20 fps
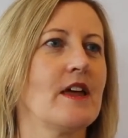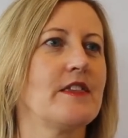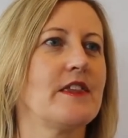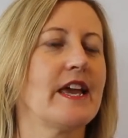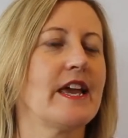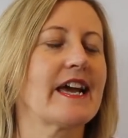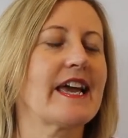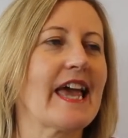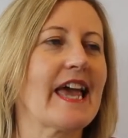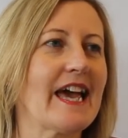
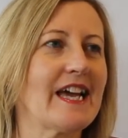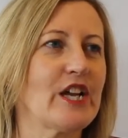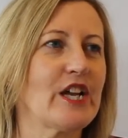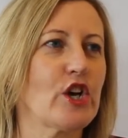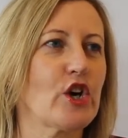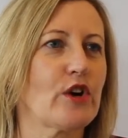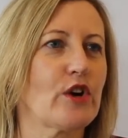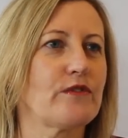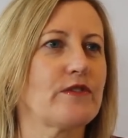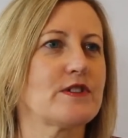the
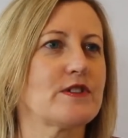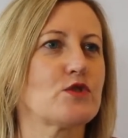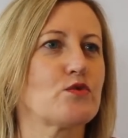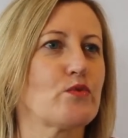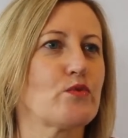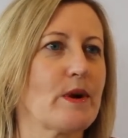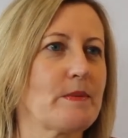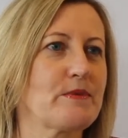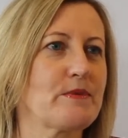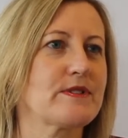Accounting Conference
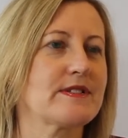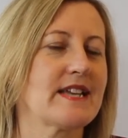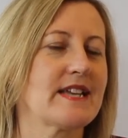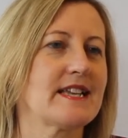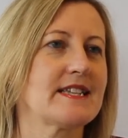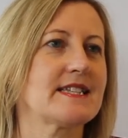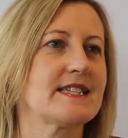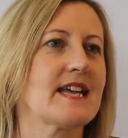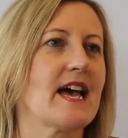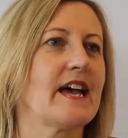
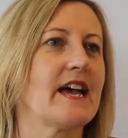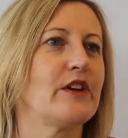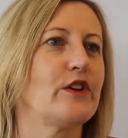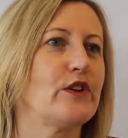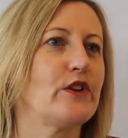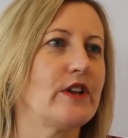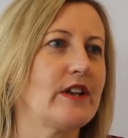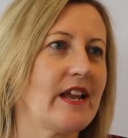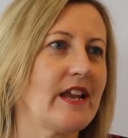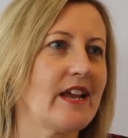represents a
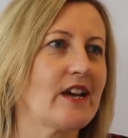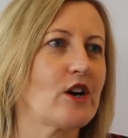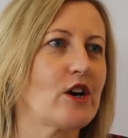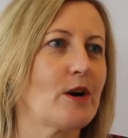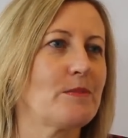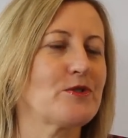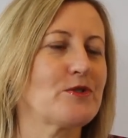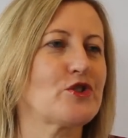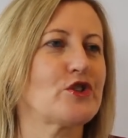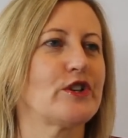unique
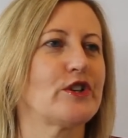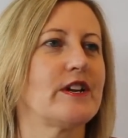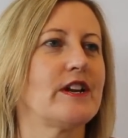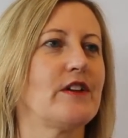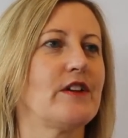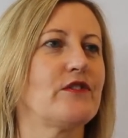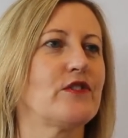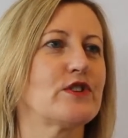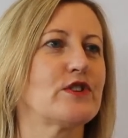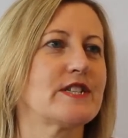
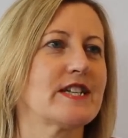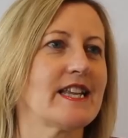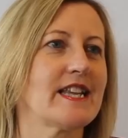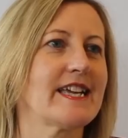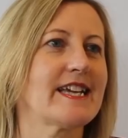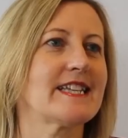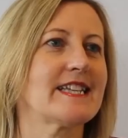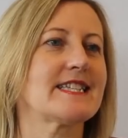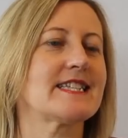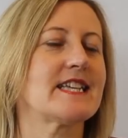opportunity for
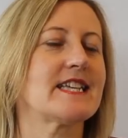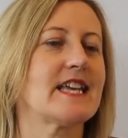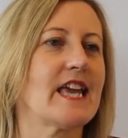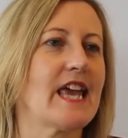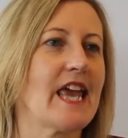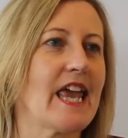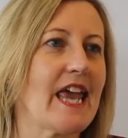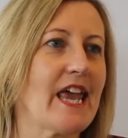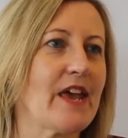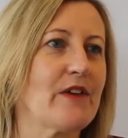delegates to
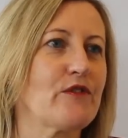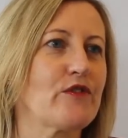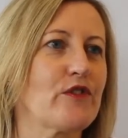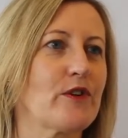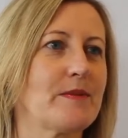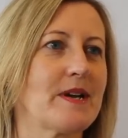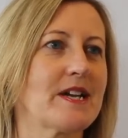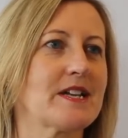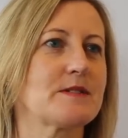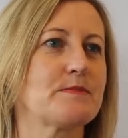hear
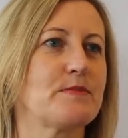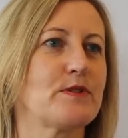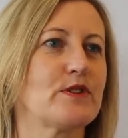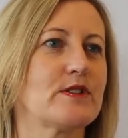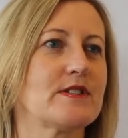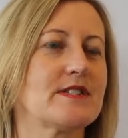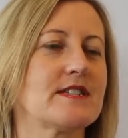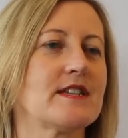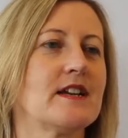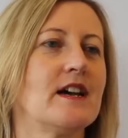from
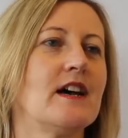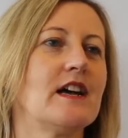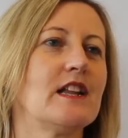experts,